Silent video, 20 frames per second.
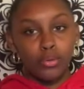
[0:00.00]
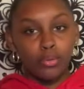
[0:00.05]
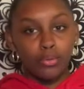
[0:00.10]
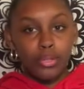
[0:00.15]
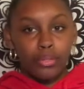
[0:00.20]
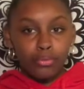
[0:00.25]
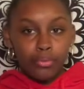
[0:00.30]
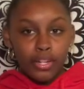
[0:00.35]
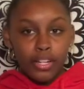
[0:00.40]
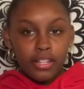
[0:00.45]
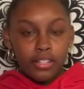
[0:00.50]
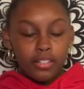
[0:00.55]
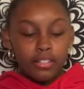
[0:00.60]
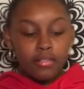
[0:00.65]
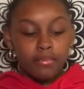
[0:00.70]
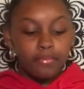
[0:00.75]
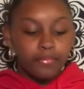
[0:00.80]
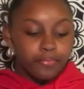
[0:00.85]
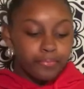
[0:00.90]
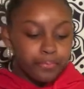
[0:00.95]
We friends.
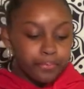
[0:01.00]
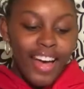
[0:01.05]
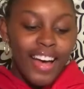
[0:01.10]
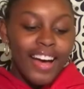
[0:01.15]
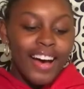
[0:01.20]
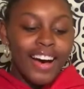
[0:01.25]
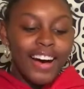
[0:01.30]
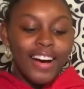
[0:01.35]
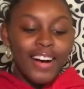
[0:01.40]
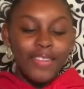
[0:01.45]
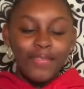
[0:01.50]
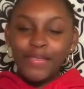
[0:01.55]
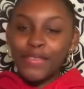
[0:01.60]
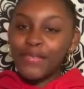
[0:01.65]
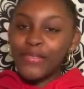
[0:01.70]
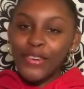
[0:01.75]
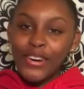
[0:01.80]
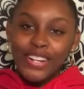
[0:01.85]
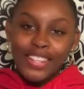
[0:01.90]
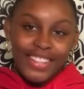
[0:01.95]
The
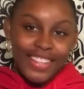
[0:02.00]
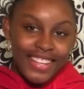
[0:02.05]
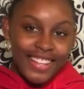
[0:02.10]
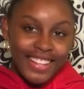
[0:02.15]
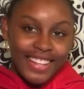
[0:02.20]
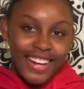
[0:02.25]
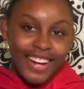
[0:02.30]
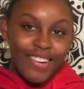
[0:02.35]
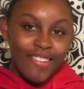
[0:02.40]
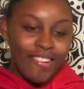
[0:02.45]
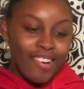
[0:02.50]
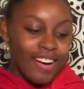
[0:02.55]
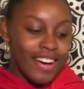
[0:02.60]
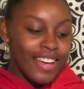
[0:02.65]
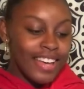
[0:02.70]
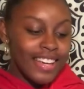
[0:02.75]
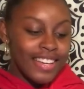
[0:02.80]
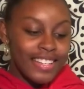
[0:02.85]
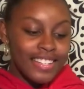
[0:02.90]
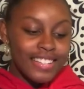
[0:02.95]
fourth thing that I
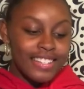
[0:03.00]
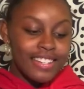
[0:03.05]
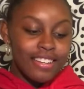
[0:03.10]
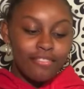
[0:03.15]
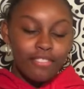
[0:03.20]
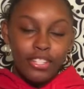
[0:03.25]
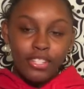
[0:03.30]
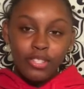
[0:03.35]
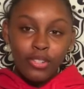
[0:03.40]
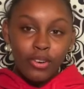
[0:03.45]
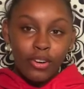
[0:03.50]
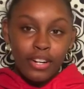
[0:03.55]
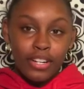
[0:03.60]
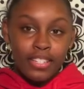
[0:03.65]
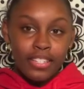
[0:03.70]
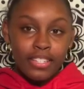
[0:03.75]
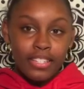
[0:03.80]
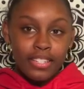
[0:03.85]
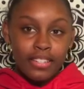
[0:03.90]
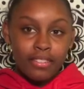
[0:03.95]
want is a
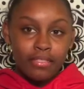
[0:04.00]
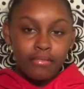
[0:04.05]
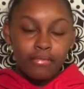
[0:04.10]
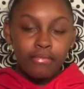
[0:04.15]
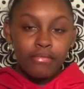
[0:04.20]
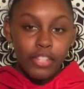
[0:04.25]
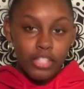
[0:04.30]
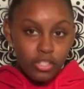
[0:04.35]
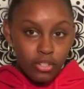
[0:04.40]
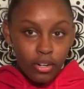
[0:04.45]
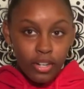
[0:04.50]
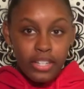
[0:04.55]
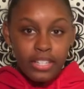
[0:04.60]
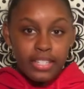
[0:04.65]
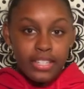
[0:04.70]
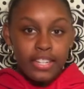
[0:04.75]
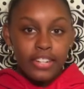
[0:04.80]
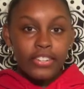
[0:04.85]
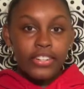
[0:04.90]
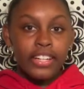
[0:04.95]
Victoria's
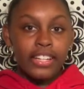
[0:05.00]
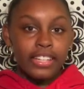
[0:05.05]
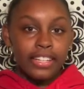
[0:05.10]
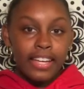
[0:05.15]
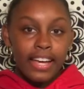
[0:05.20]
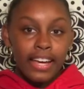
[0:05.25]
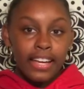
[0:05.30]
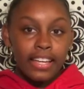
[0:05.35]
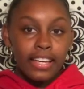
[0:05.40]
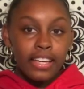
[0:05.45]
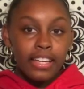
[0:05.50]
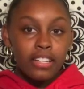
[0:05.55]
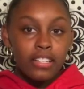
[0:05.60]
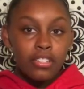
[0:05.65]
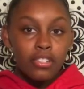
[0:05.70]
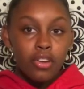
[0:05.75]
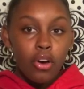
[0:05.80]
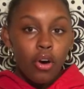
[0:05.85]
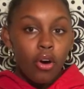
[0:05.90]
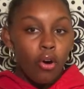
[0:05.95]
Secret
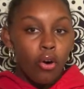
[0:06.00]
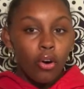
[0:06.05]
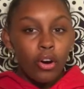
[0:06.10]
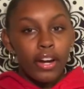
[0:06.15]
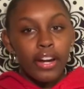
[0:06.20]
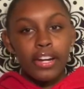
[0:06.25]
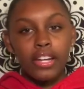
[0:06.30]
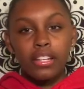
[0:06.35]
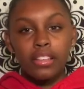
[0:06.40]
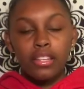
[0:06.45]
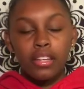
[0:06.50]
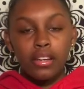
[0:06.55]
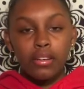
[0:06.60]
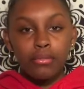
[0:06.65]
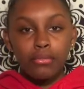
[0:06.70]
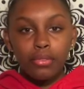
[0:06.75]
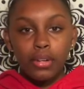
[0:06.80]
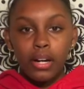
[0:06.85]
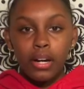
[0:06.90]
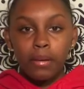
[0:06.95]
leggings, or anything
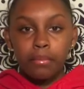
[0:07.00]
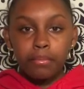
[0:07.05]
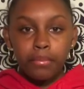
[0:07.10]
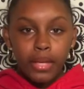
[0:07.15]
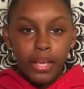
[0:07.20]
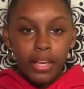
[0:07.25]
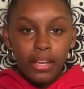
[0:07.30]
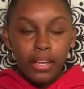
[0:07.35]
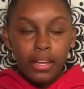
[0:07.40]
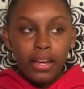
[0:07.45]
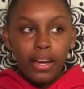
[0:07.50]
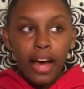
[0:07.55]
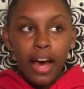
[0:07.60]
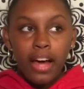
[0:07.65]
from Pink.